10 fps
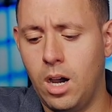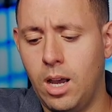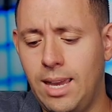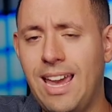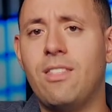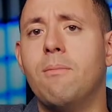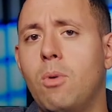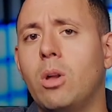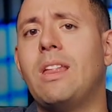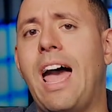He had the
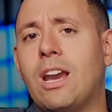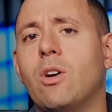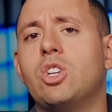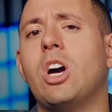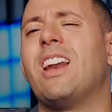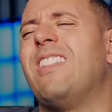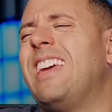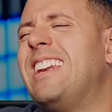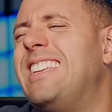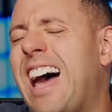most accurate shot in the
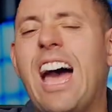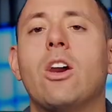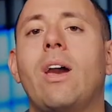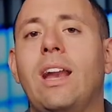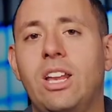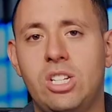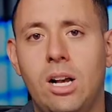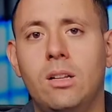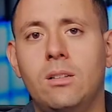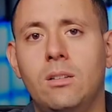entire
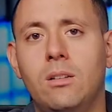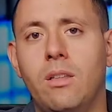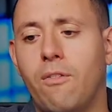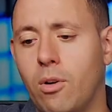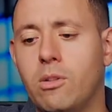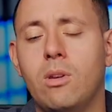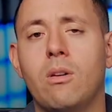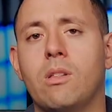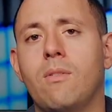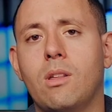NHL the first 2
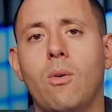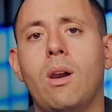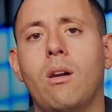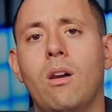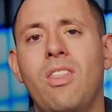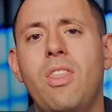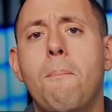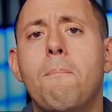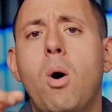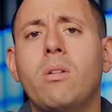years of his career. The
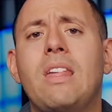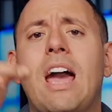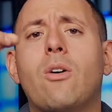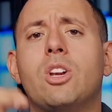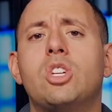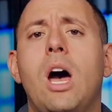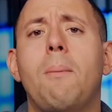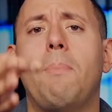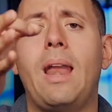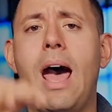most accurate
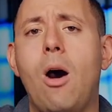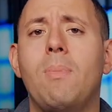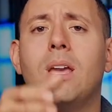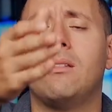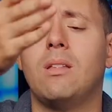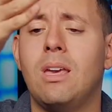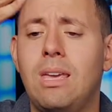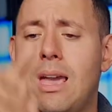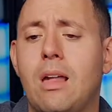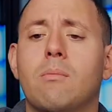shot. But how? Because
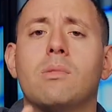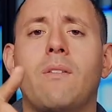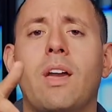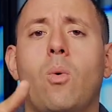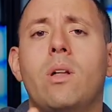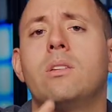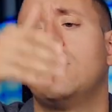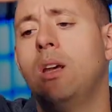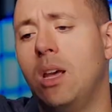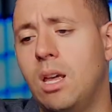he asked himself that
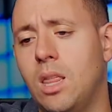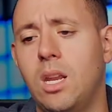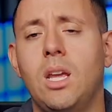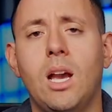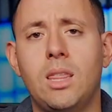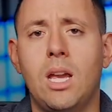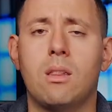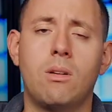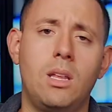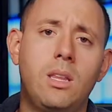question, and he got the
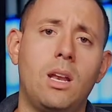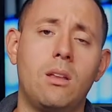answer, and he did it.